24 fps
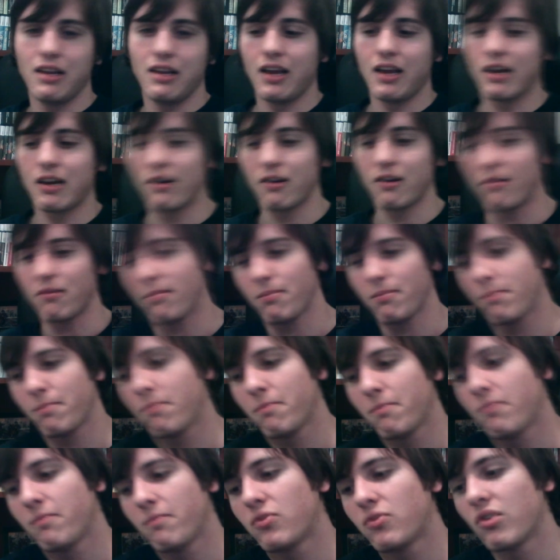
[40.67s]
I don't know.
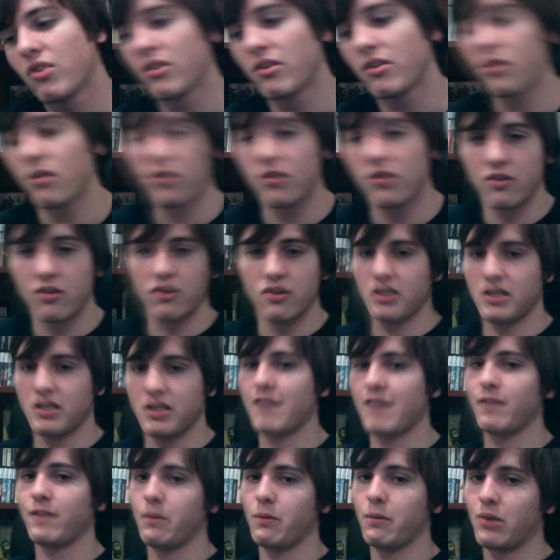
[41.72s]
Drill Dozer
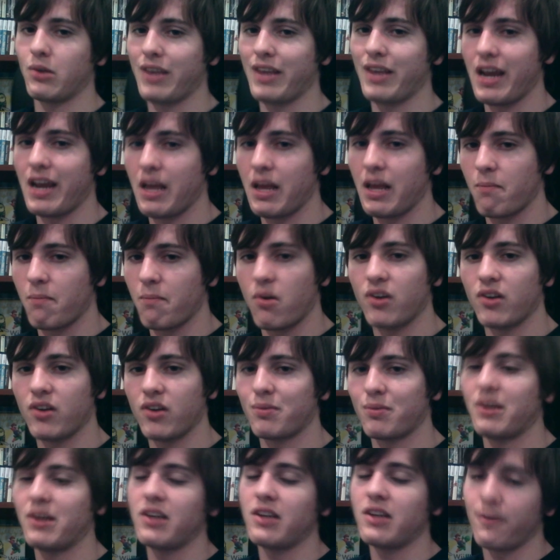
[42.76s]
definitely worth getting,
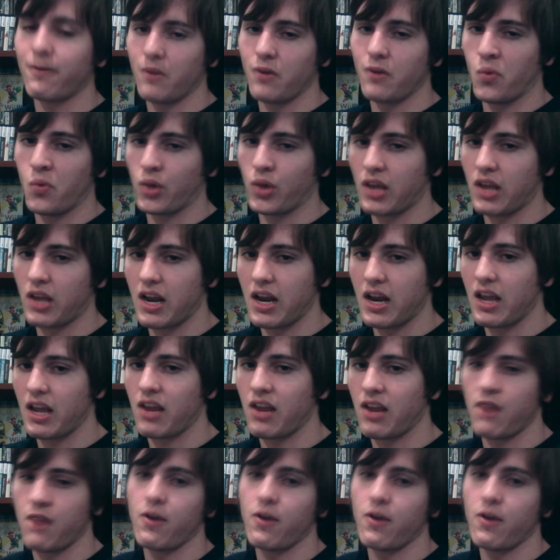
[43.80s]
Pulseman definitely worth getting.